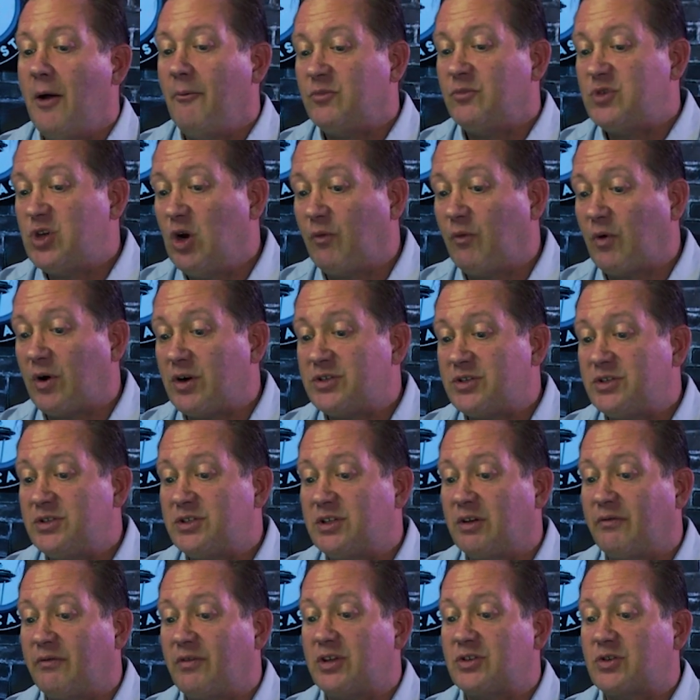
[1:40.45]
2 versions
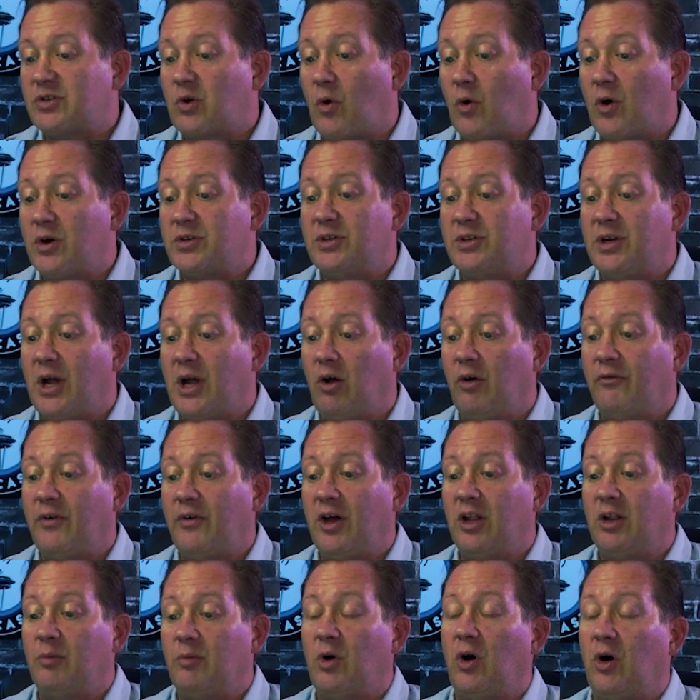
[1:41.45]
of this course are now
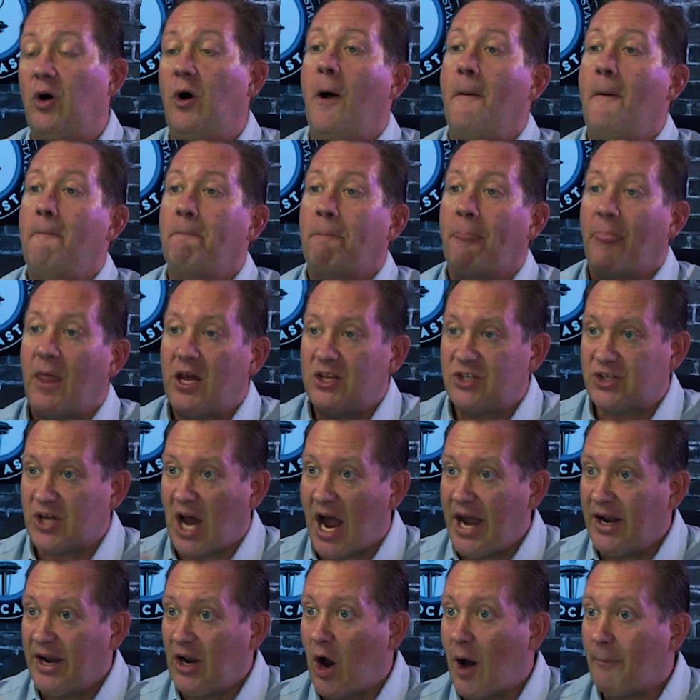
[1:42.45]
available.
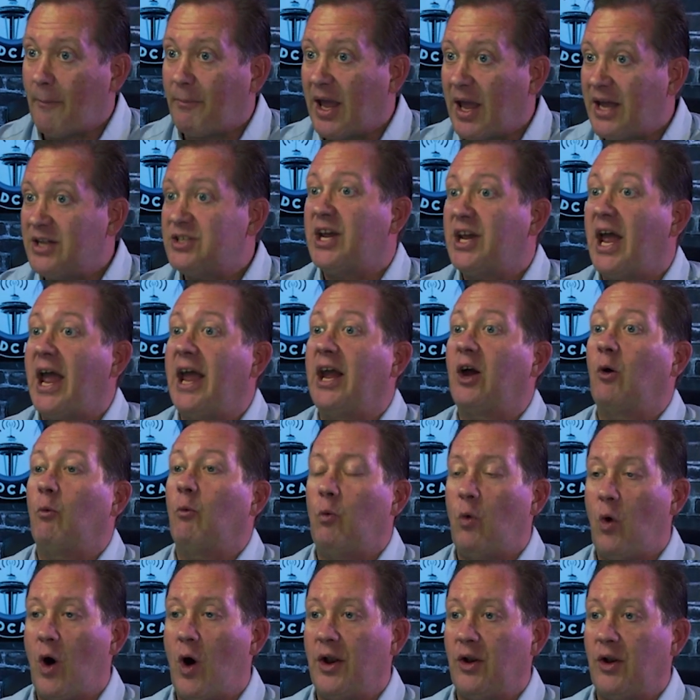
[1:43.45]
Sign up and take
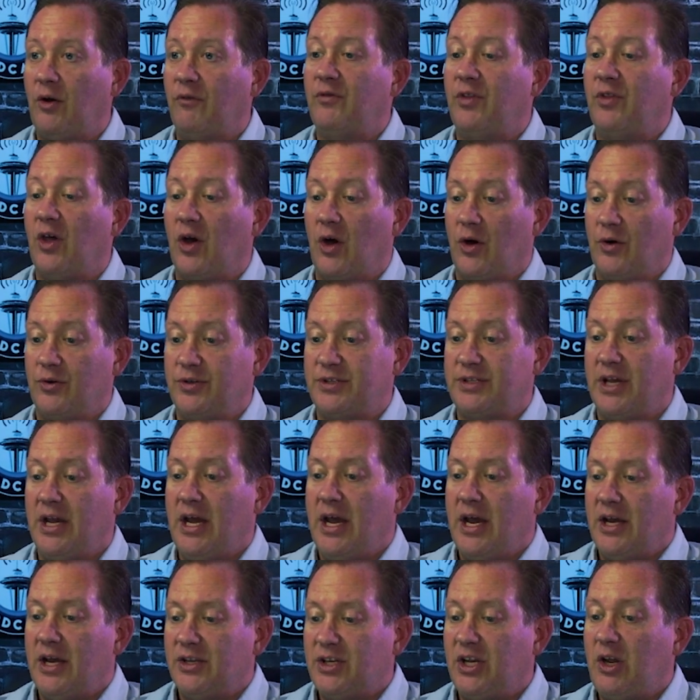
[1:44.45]
one of those
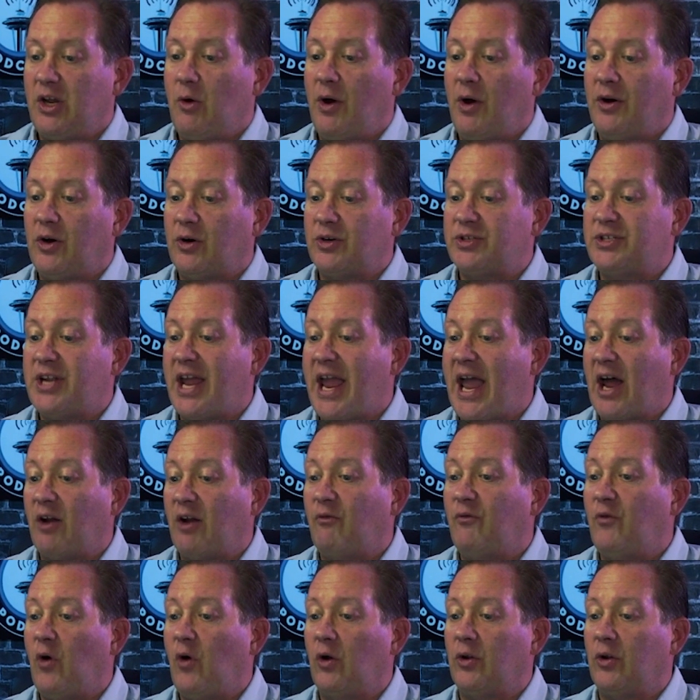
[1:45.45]
so you understand
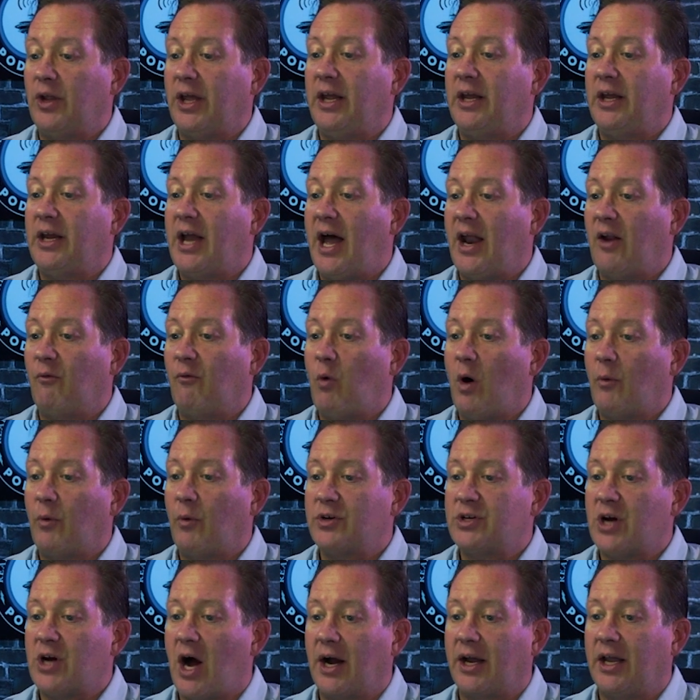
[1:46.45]
fully kind of what we're
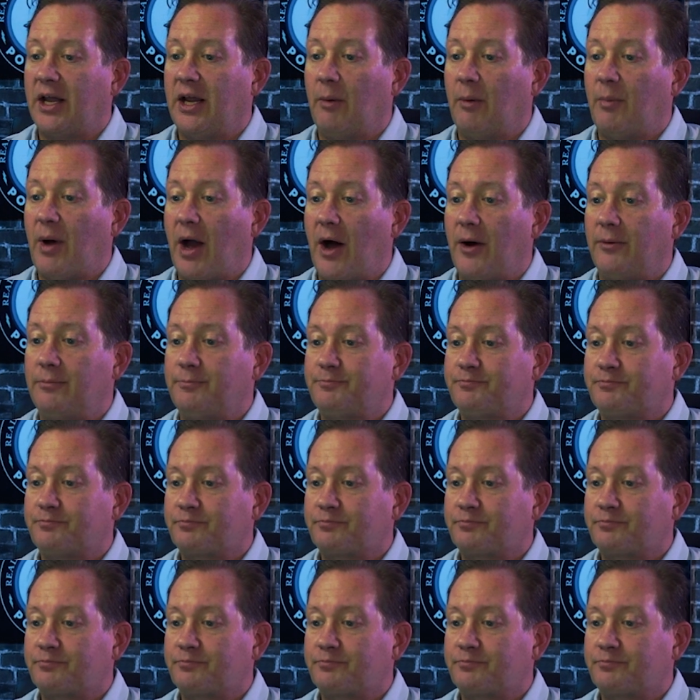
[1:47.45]
talking about.